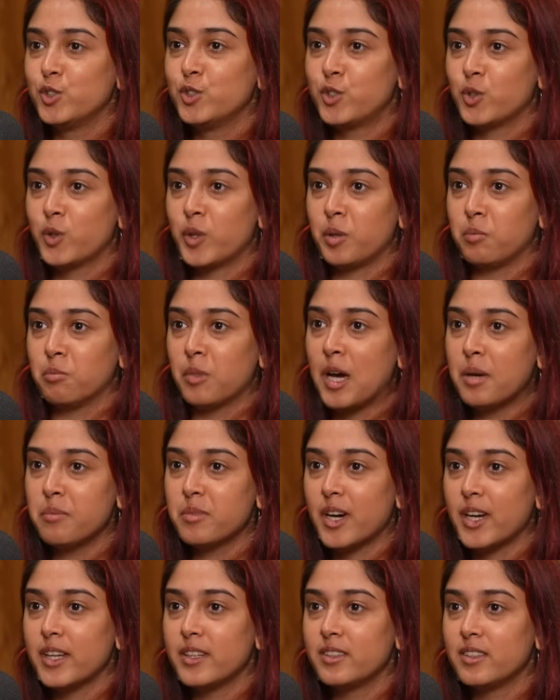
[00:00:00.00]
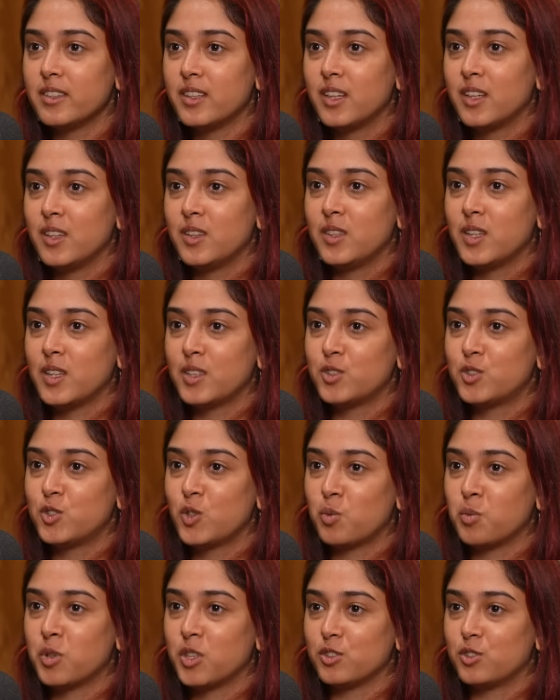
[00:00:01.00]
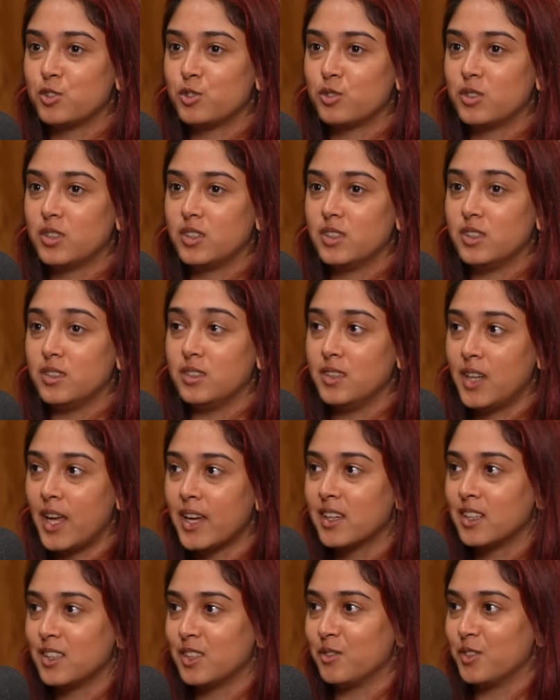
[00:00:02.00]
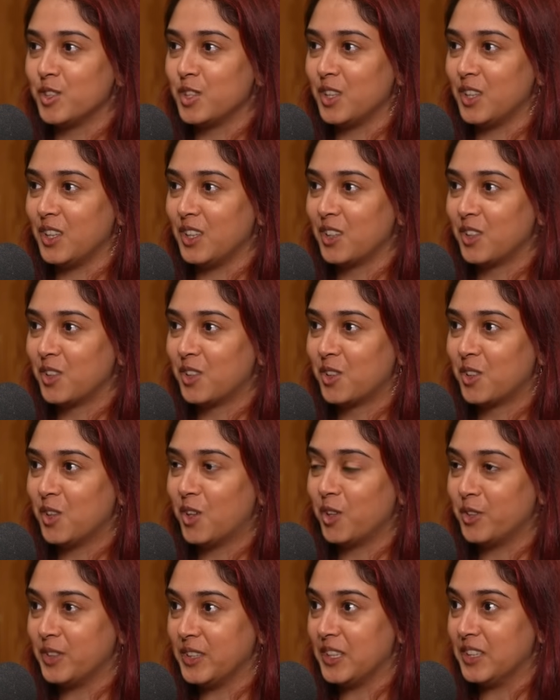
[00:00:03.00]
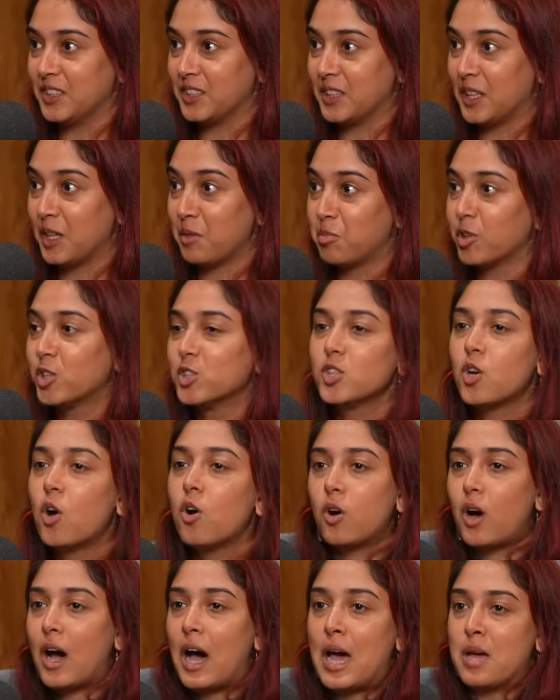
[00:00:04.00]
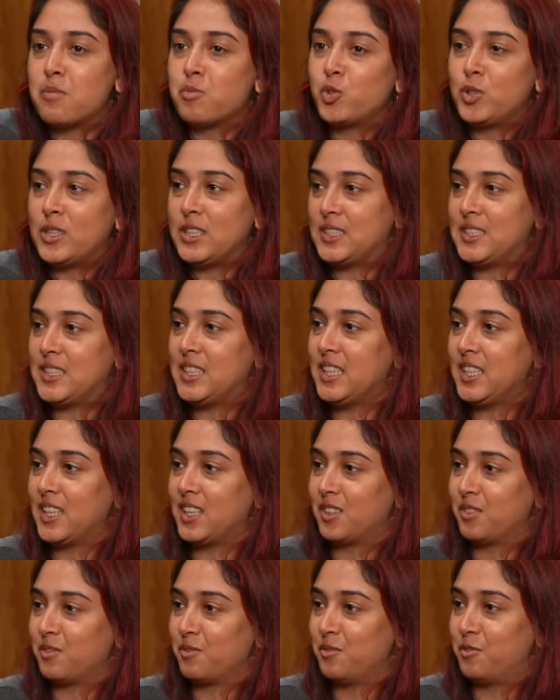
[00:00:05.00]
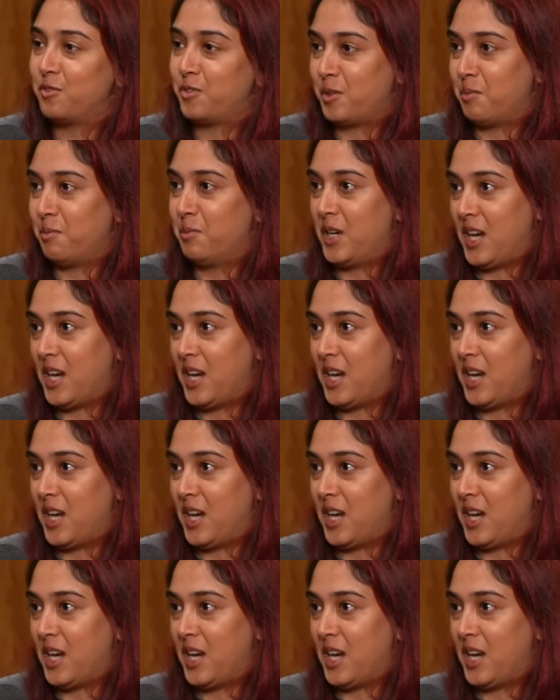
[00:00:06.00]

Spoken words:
So in my mind, there's so much negativity on the internet because I'm only seeing it from